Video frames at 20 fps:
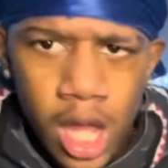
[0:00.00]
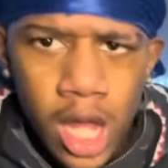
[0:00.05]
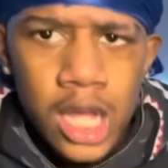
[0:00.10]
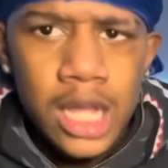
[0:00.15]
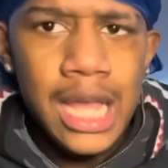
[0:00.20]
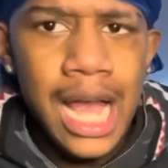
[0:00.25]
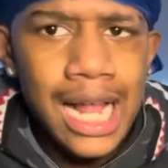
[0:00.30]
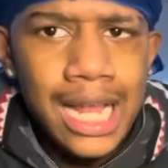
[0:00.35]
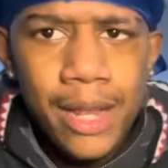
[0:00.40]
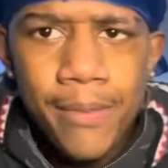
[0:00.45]

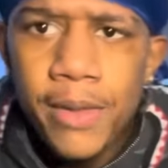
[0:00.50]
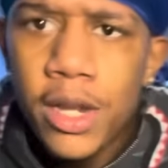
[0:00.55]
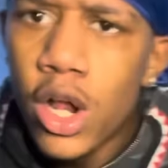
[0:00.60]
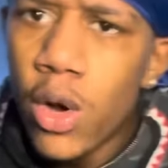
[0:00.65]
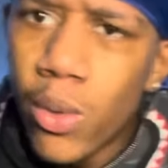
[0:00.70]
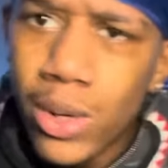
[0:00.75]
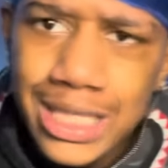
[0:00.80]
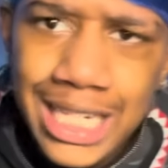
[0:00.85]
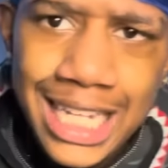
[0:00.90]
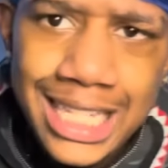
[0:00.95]
Y'all let me know
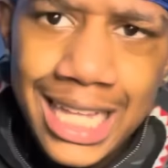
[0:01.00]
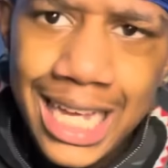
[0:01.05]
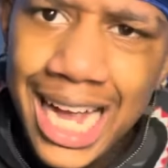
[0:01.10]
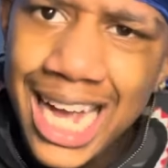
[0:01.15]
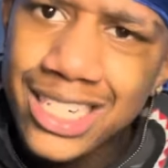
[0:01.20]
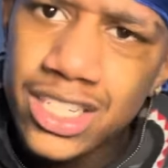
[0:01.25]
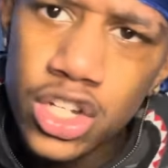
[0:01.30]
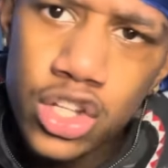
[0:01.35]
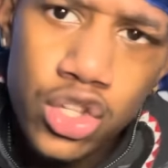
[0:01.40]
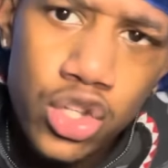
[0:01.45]
what y'all think I
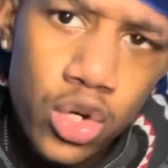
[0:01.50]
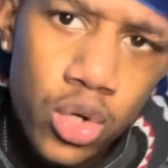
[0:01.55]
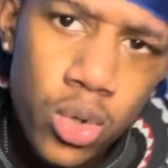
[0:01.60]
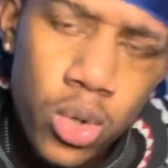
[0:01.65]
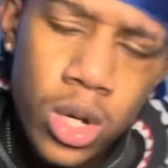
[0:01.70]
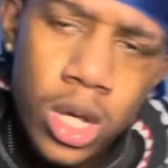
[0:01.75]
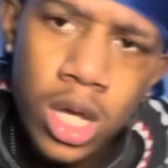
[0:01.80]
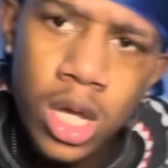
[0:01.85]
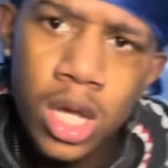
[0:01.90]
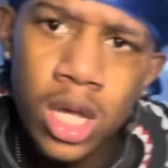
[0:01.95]
should do.
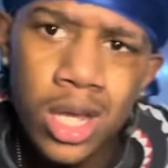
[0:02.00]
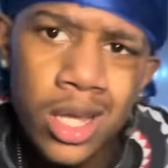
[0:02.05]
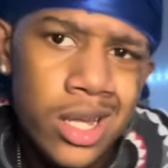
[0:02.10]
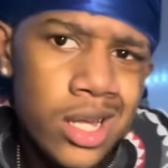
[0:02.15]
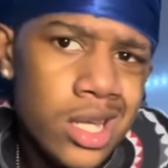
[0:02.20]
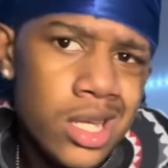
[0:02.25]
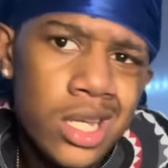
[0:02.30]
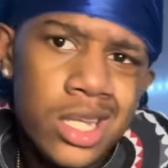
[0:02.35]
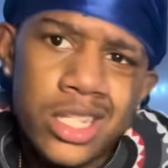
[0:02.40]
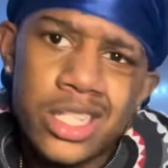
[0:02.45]

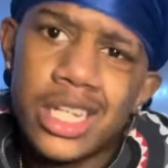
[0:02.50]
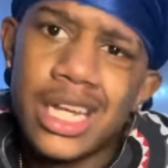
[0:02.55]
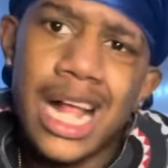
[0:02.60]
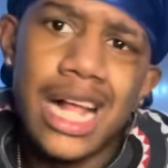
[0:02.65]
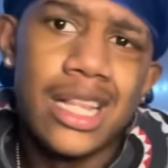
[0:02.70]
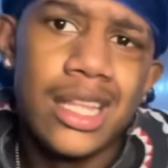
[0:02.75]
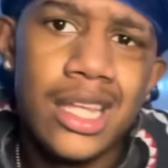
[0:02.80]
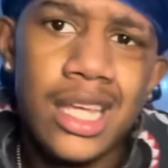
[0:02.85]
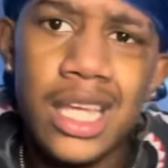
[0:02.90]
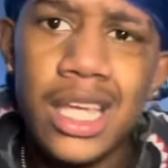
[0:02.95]
Should I
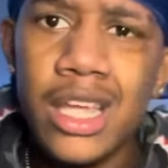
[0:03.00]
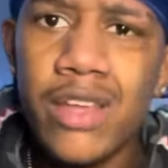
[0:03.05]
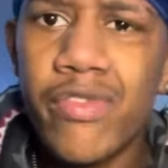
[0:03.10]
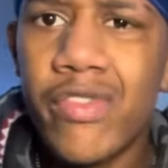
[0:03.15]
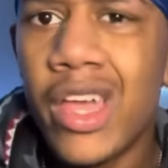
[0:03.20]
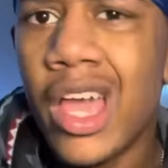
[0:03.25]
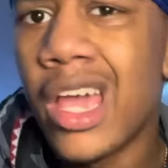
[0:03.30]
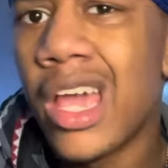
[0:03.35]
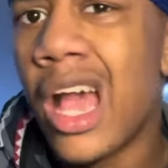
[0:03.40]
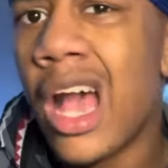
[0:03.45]
leave,
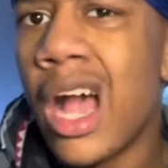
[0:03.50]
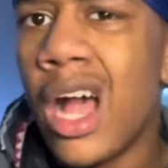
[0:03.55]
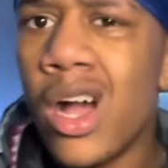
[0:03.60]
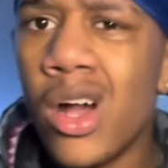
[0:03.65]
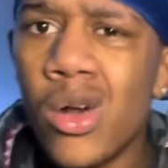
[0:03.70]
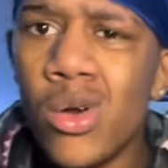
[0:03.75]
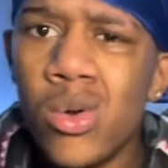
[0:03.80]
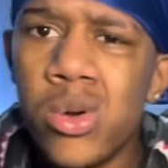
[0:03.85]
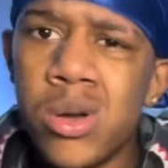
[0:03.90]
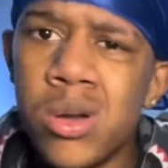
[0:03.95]
kick her
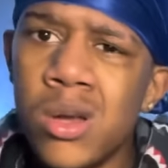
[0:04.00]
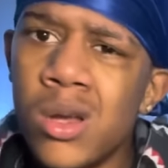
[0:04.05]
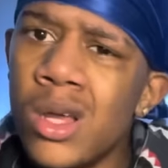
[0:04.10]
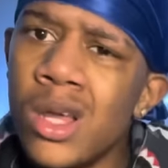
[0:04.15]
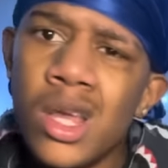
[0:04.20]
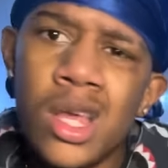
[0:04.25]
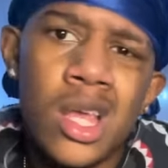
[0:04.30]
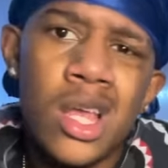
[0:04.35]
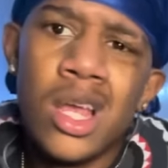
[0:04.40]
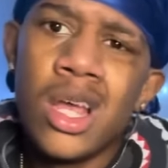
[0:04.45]
out?
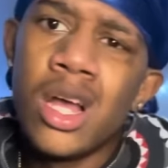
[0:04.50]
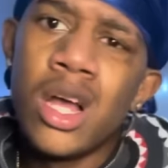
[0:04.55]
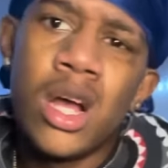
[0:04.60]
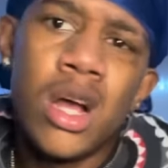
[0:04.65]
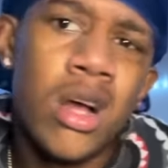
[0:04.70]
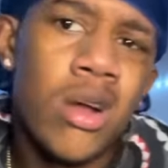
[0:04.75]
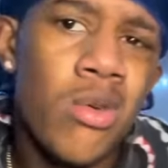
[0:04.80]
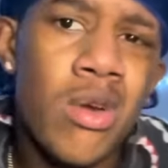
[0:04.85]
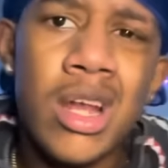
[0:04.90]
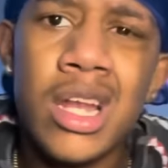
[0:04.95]

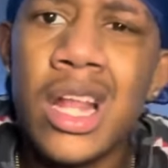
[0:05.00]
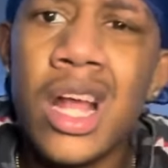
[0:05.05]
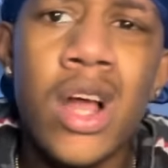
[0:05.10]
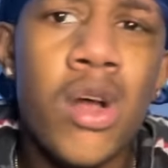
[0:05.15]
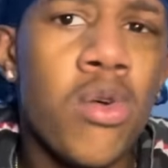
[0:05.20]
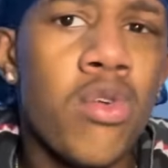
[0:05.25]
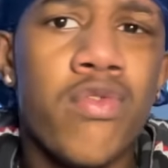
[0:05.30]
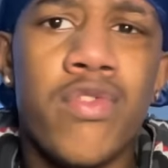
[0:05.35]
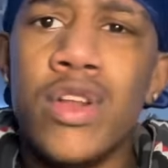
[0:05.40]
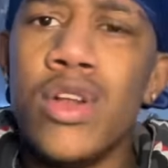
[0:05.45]
All uh, right now, I
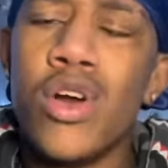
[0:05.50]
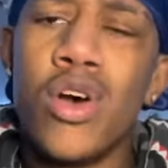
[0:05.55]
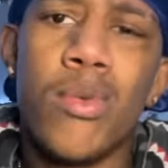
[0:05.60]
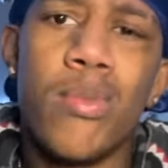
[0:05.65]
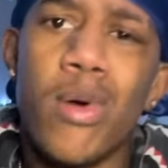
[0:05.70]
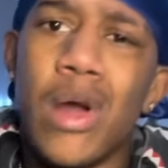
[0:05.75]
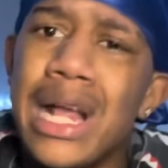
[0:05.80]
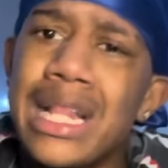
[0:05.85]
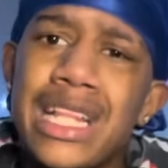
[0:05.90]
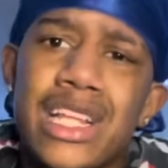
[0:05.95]
don't even know,
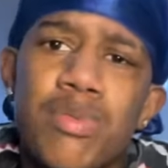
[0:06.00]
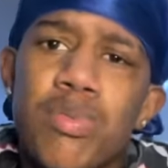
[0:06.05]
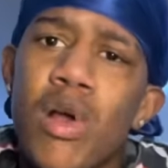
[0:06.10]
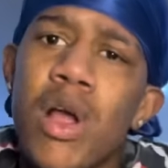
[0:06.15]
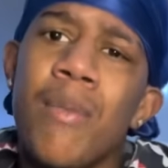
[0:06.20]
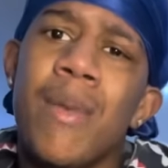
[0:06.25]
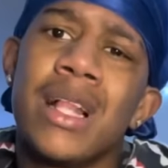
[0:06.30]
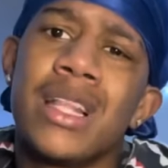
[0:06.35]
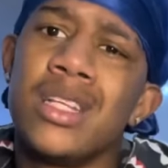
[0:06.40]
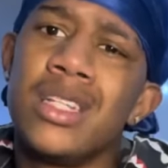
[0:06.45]
bro. At this point,
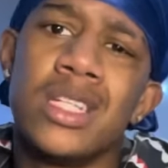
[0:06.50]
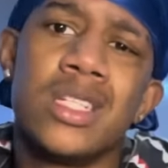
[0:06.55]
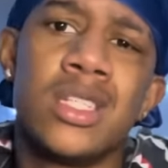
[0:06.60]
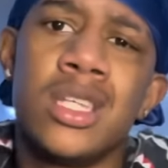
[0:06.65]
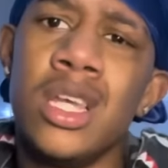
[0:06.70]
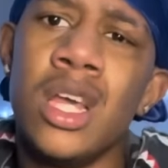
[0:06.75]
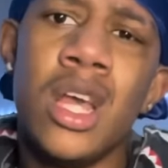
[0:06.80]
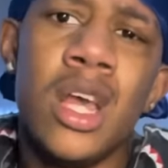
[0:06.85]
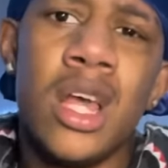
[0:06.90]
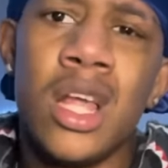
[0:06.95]
I'm about to just
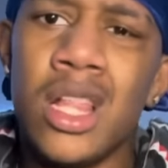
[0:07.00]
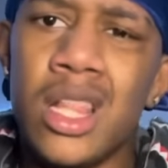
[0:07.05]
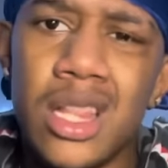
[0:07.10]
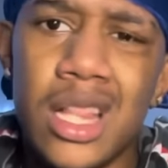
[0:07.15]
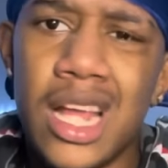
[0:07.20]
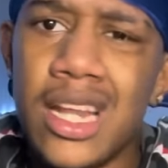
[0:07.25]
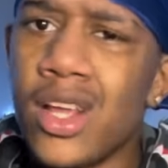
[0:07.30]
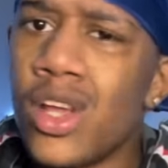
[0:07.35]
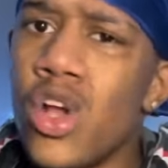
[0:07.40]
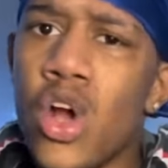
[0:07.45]

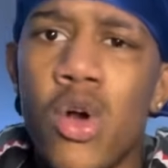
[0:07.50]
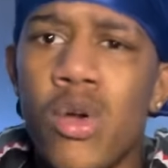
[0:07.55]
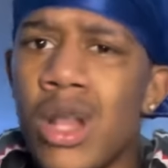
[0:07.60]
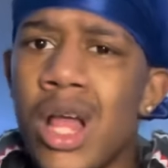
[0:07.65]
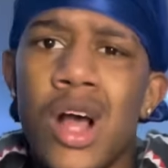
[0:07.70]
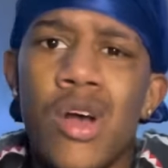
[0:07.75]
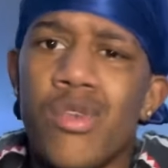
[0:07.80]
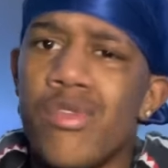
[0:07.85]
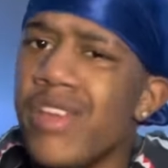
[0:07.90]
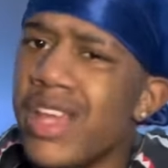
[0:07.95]
let it go and
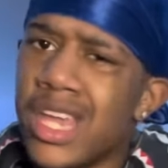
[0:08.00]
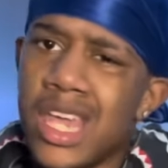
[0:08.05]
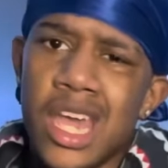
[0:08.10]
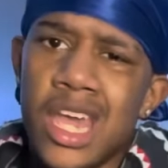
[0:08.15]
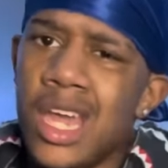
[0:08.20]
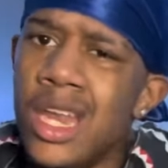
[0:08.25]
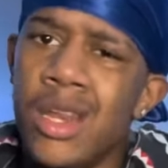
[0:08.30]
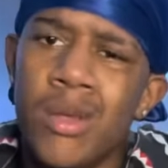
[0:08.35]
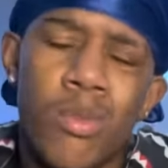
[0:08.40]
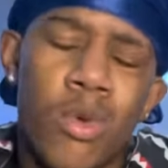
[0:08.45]
I don't even care
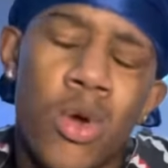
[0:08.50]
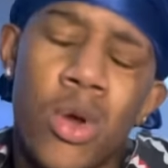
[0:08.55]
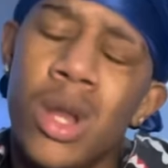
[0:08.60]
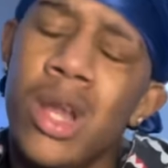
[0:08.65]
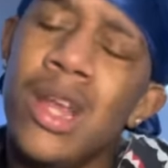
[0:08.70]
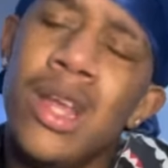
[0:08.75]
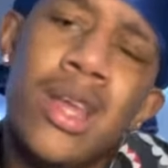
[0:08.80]
anymore.